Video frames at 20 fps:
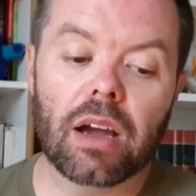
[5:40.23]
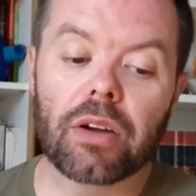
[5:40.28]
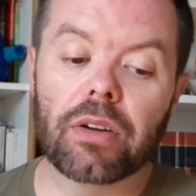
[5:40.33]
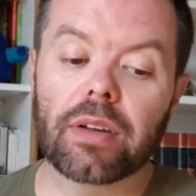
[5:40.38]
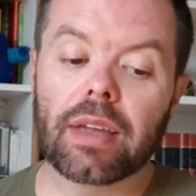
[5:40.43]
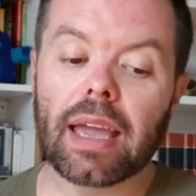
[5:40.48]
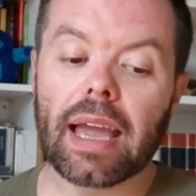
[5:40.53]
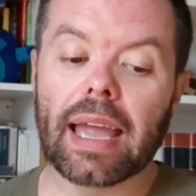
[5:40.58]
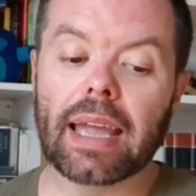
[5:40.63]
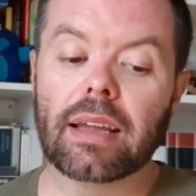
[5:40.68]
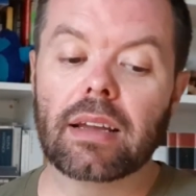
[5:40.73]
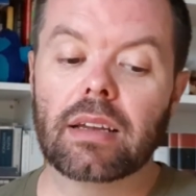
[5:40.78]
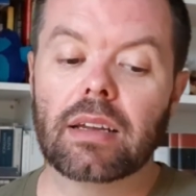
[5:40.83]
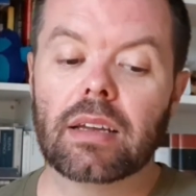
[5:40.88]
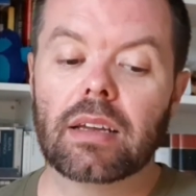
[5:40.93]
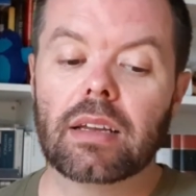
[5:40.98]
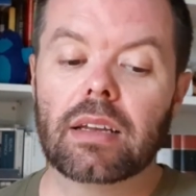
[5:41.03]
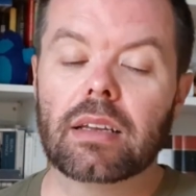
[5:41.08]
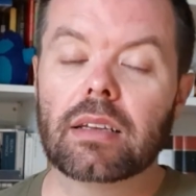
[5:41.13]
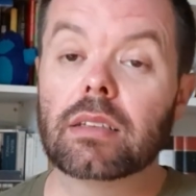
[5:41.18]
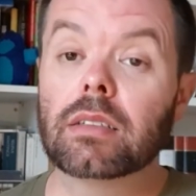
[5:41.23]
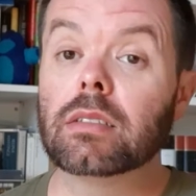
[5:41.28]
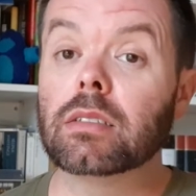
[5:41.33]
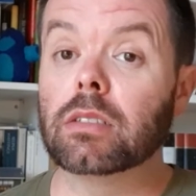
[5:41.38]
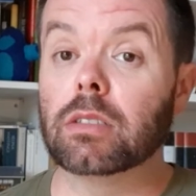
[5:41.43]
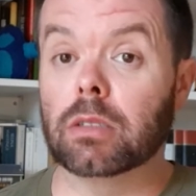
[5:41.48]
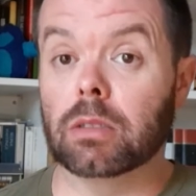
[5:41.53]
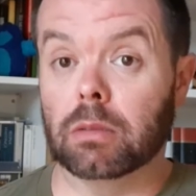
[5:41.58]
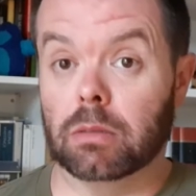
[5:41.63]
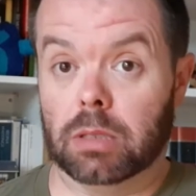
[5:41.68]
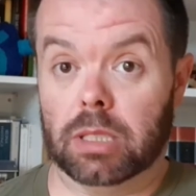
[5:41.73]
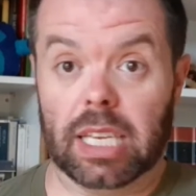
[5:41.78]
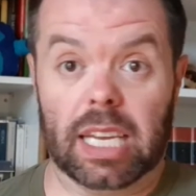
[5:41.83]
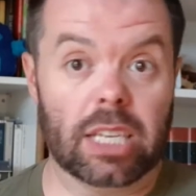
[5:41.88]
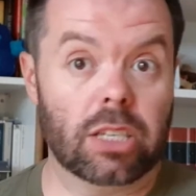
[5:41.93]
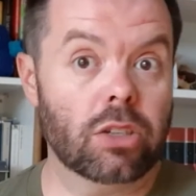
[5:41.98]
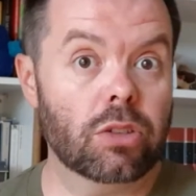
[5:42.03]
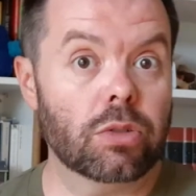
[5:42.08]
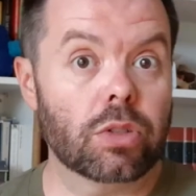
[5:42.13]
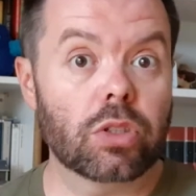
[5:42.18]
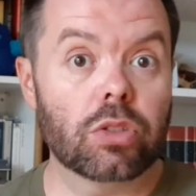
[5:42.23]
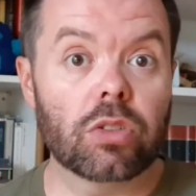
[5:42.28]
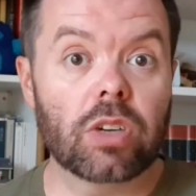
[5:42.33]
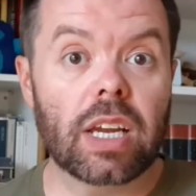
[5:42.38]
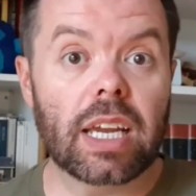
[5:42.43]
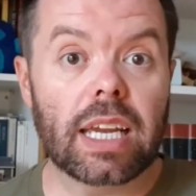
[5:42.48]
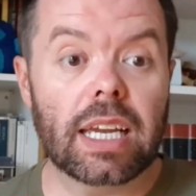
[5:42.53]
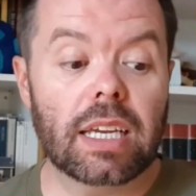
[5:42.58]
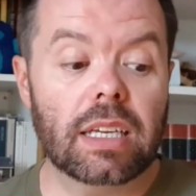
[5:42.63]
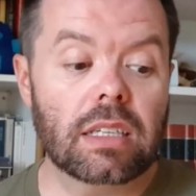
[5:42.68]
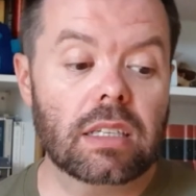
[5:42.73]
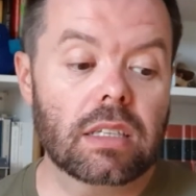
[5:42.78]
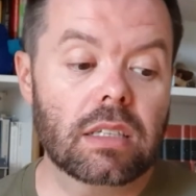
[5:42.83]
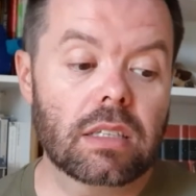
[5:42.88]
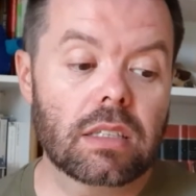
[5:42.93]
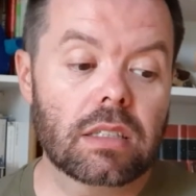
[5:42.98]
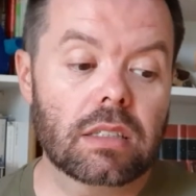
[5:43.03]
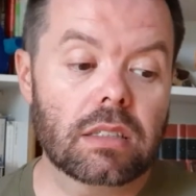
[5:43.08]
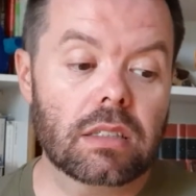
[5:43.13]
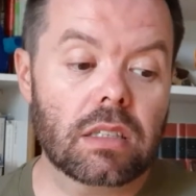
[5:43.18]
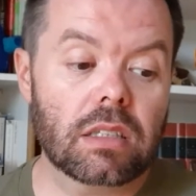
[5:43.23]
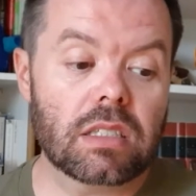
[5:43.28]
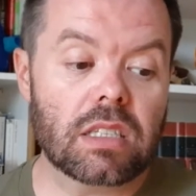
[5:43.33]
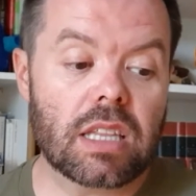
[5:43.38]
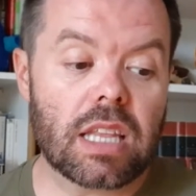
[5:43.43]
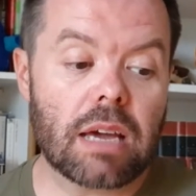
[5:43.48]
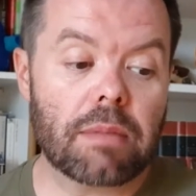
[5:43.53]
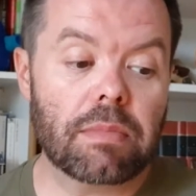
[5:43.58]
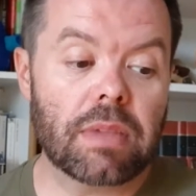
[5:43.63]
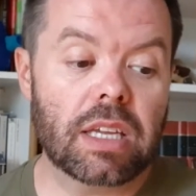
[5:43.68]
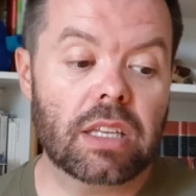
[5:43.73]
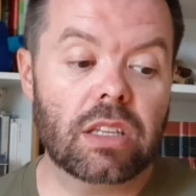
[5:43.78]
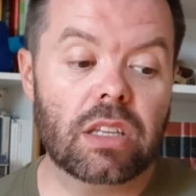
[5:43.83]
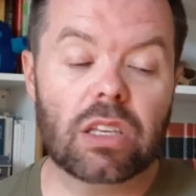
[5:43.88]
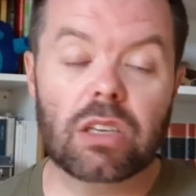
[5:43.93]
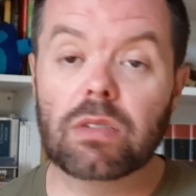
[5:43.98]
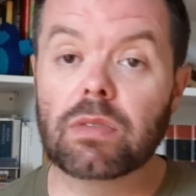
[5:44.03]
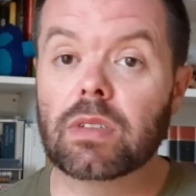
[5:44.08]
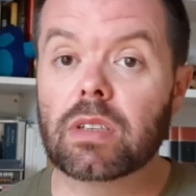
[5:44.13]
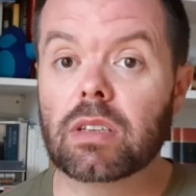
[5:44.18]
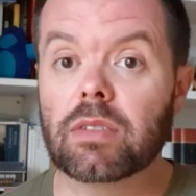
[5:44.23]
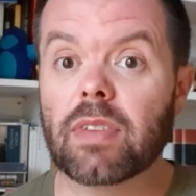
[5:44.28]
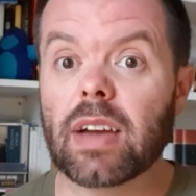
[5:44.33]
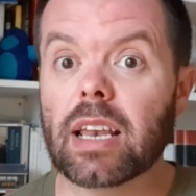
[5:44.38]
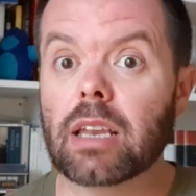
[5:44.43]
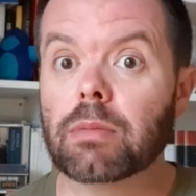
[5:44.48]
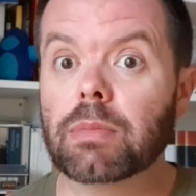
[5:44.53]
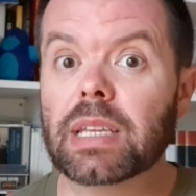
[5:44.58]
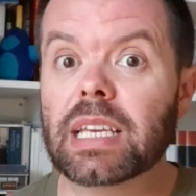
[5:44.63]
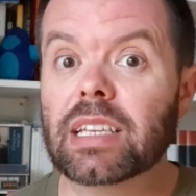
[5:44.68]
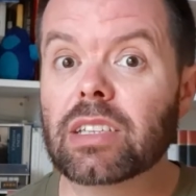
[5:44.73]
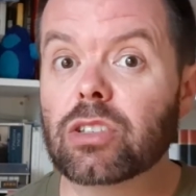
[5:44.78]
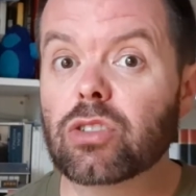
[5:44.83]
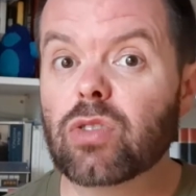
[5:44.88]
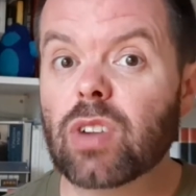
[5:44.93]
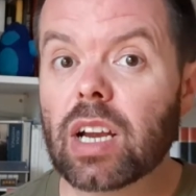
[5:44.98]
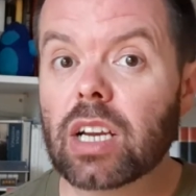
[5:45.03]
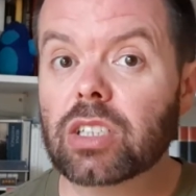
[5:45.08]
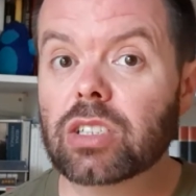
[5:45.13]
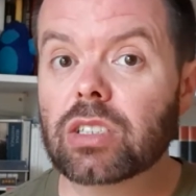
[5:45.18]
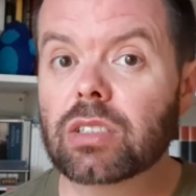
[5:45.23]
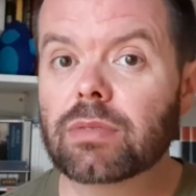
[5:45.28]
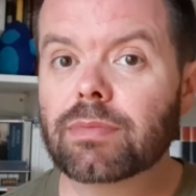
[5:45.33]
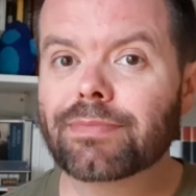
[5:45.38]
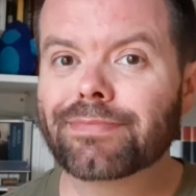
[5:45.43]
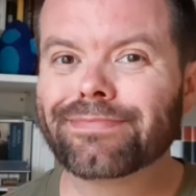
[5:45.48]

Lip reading: Okay, you said you agreed. Doesn't that mean that you've developed the interaction?